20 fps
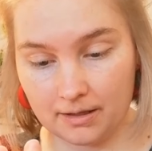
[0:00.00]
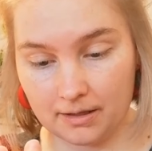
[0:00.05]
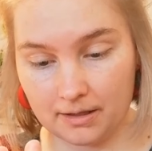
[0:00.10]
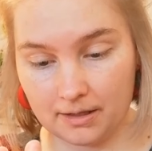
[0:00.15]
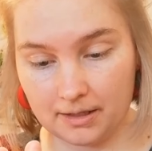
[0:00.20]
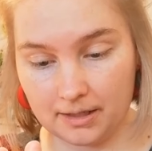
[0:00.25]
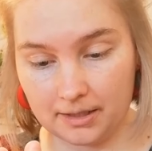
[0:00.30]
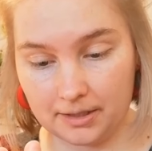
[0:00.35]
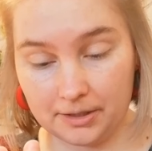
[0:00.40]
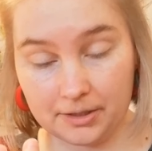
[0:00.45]

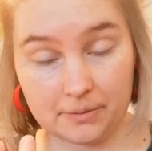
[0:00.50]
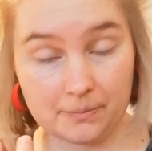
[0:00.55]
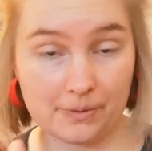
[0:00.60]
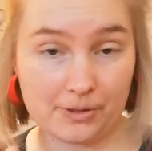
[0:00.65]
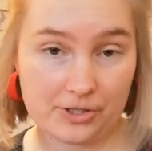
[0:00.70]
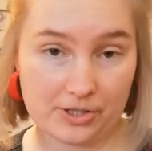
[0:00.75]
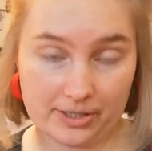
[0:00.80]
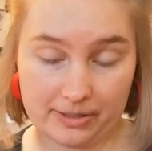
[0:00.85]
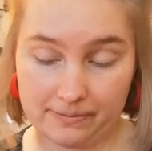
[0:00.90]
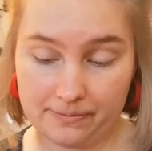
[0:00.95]
You can
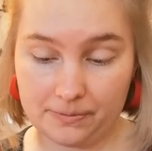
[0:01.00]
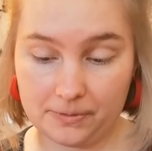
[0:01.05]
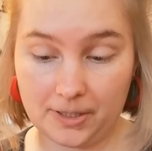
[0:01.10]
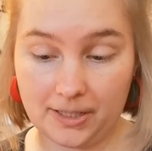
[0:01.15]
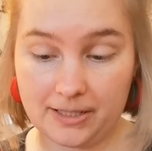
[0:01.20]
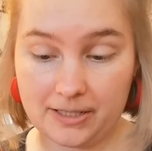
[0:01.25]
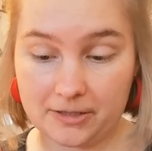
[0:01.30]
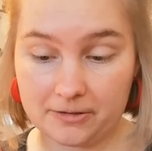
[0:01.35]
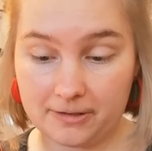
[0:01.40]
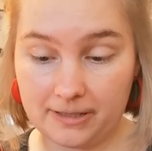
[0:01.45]
wash it at 40
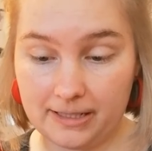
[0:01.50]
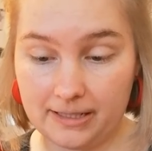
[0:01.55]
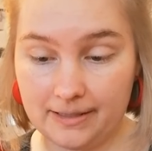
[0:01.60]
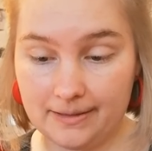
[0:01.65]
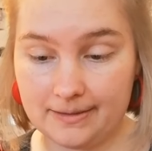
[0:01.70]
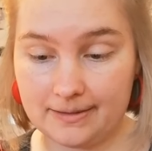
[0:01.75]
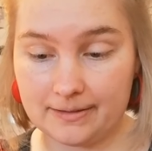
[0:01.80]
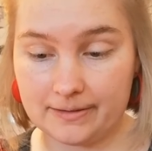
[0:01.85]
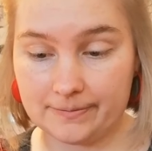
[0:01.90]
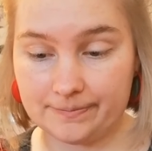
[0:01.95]

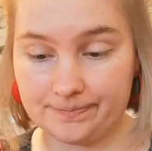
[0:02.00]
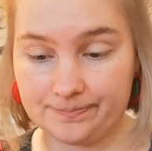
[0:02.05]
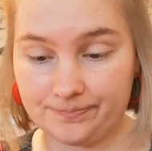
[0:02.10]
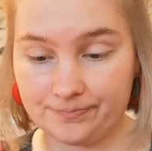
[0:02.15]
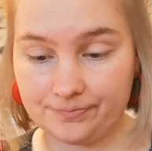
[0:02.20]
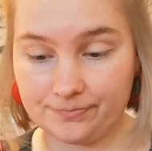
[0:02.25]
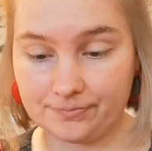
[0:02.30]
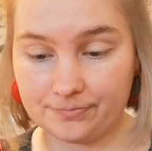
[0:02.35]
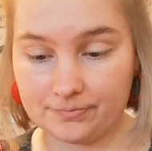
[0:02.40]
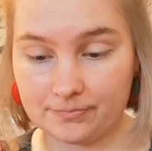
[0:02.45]
degrees,
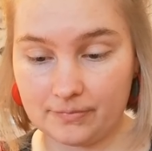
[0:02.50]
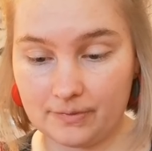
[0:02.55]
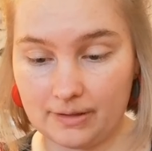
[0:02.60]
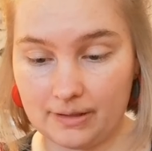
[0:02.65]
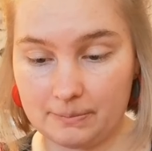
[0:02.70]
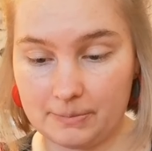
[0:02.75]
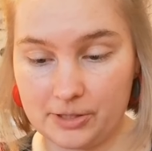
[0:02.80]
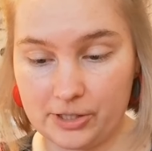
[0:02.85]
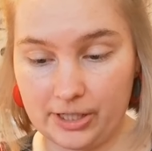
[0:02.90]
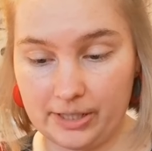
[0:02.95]

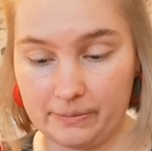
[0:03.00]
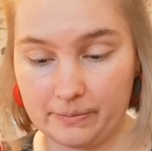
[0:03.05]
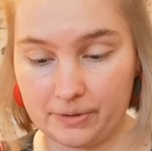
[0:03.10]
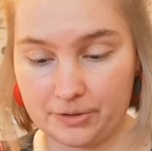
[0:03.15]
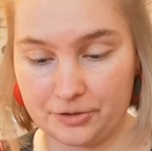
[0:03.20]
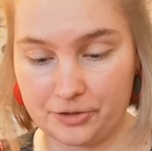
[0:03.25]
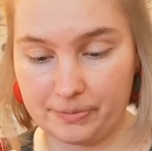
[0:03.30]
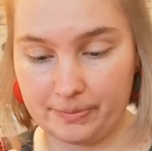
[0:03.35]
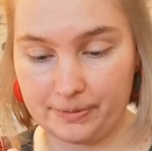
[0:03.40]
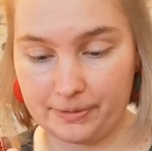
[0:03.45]
machine
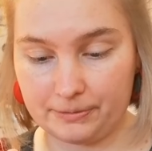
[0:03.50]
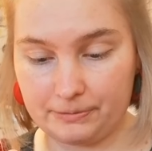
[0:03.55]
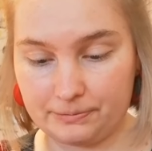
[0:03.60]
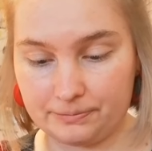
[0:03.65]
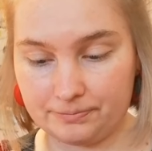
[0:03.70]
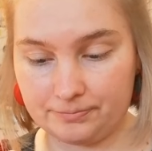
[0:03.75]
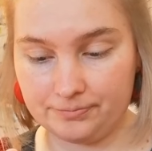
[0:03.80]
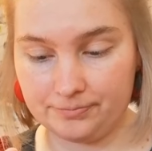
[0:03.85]
washable.